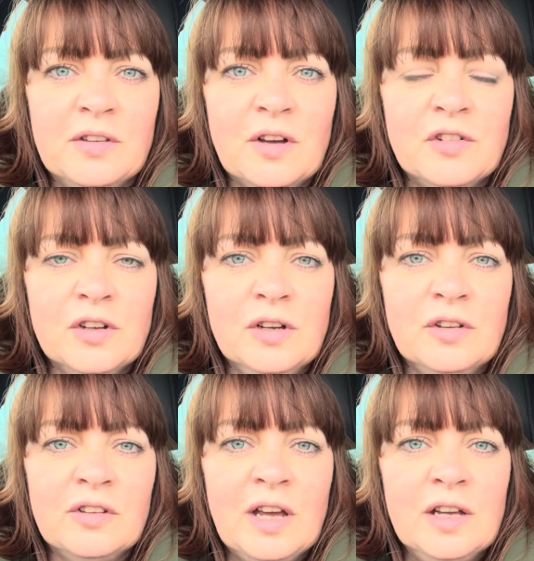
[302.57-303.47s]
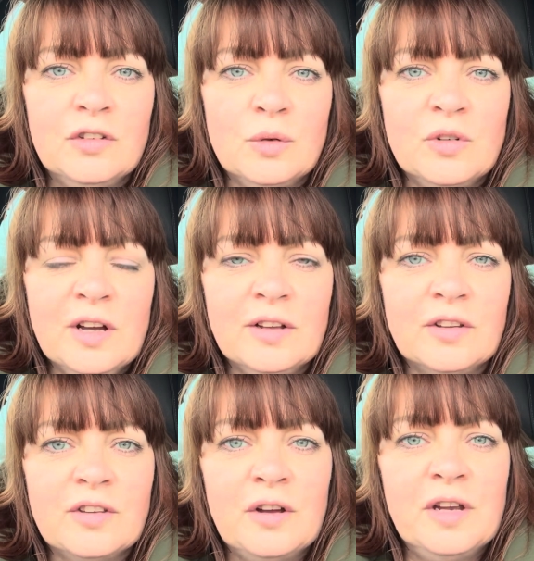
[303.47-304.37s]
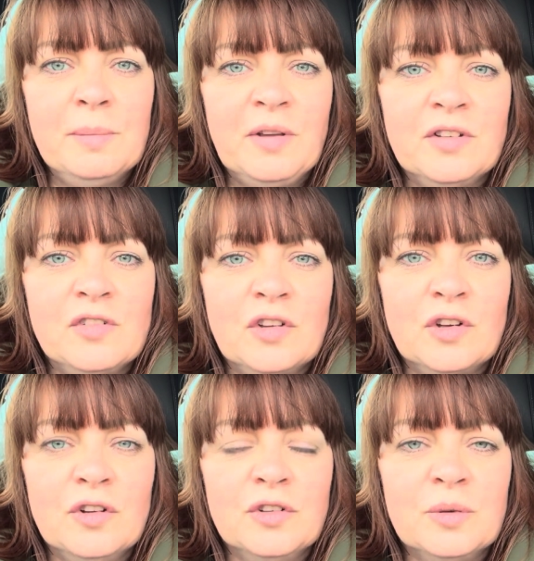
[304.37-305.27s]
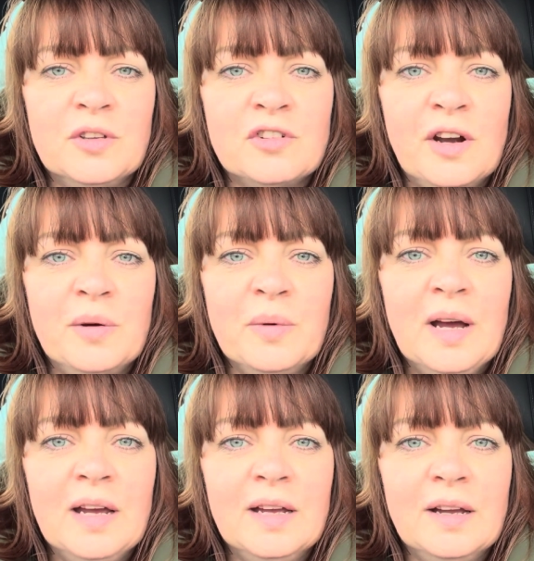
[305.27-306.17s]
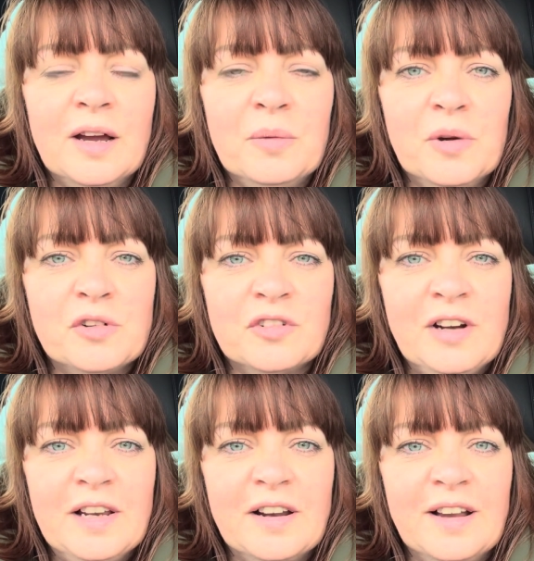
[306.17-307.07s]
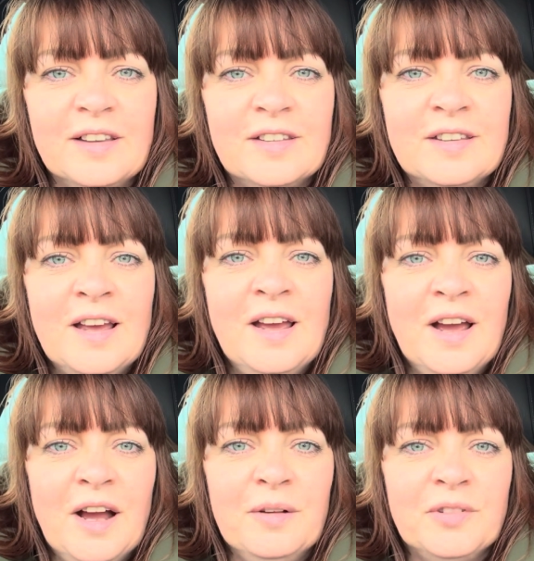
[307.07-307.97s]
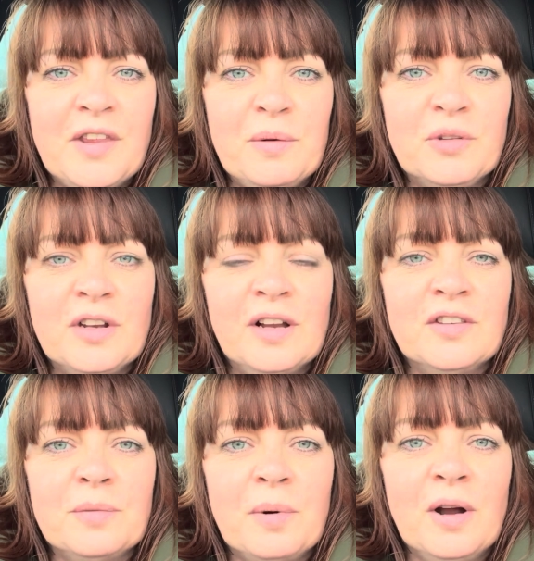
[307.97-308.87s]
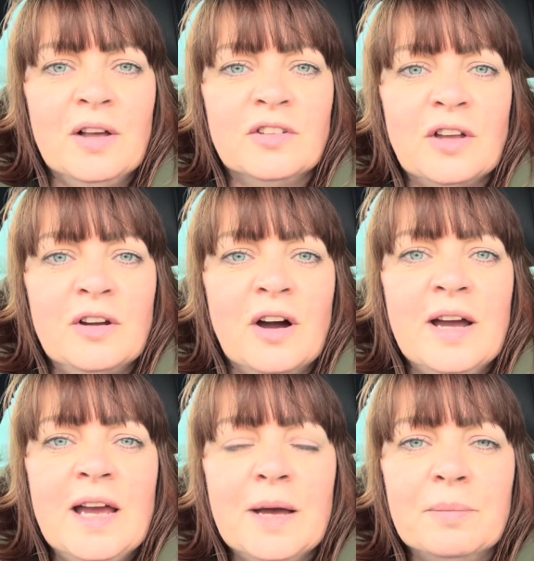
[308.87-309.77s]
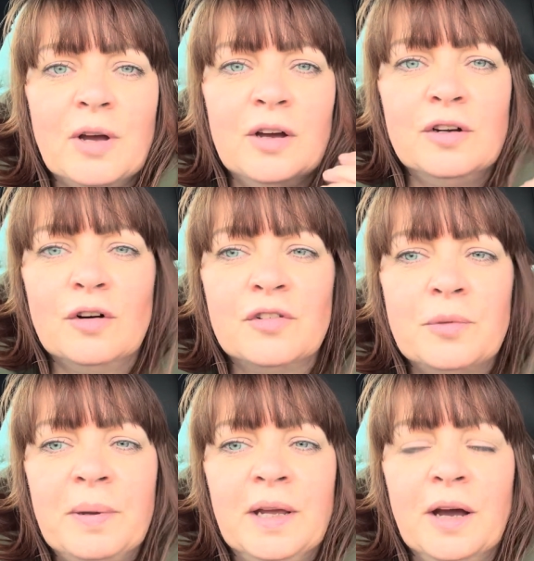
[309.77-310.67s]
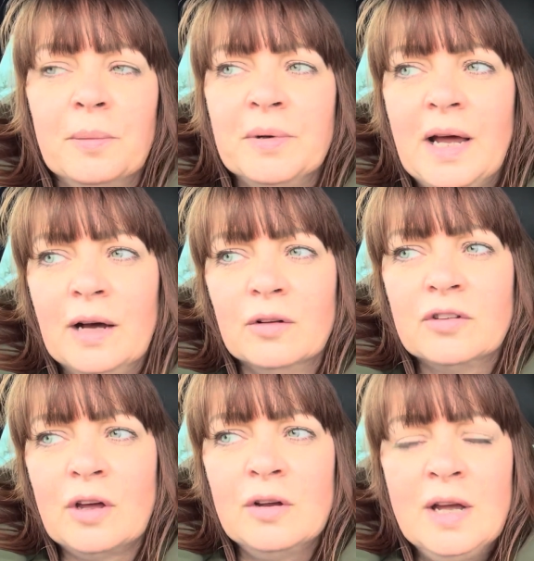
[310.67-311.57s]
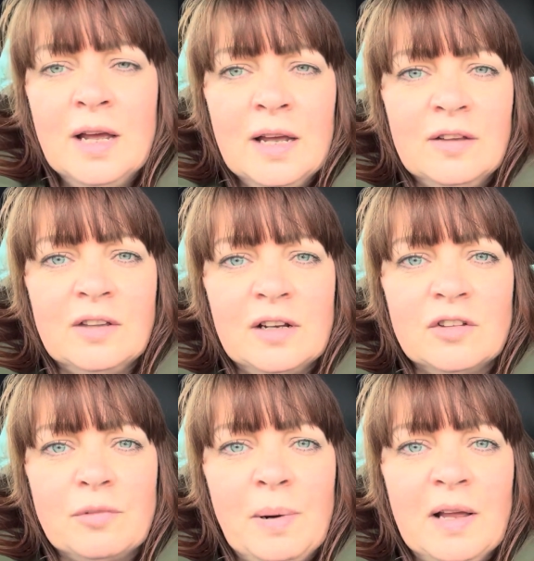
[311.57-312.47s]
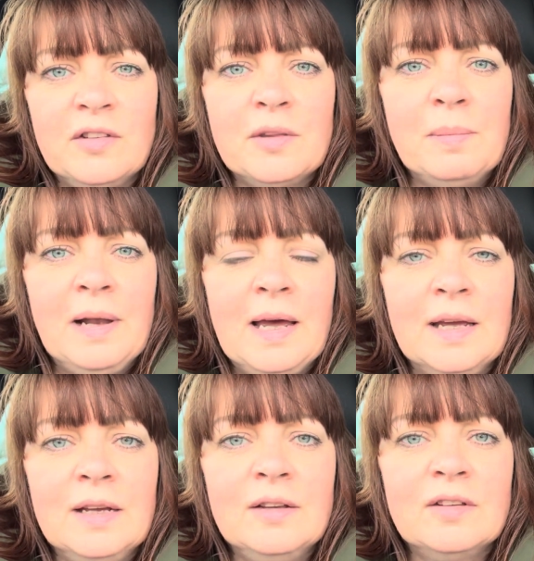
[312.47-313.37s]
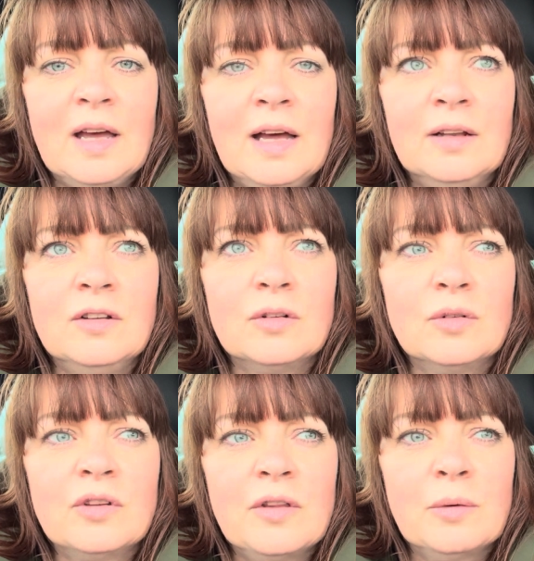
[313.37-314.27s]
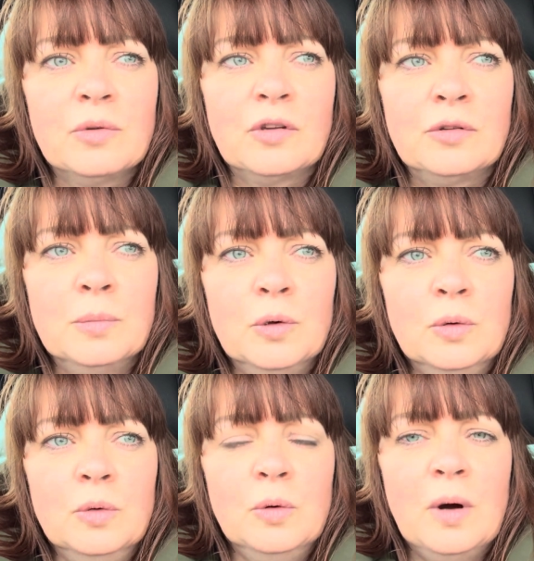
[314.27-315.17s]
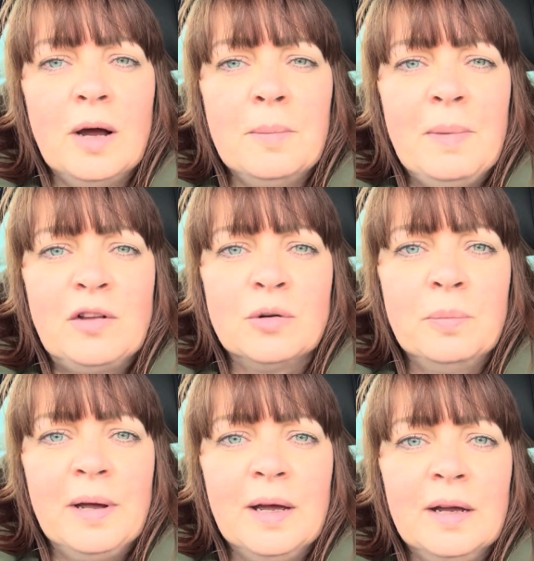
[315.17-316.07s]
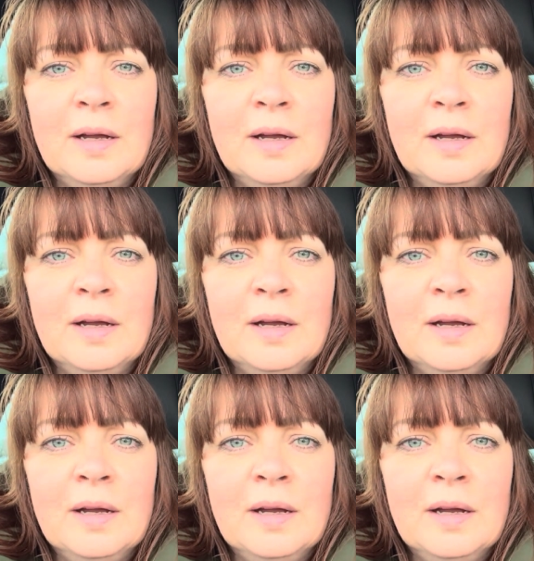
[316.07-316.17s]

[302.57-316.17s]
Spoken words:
afternoon to say it's all done. So he must have just got onto it straight away, which was really nice. So that was a nice surprise. So I am going off to pick it up now. So he said he's replaced the blade, and also there was a small metal bit,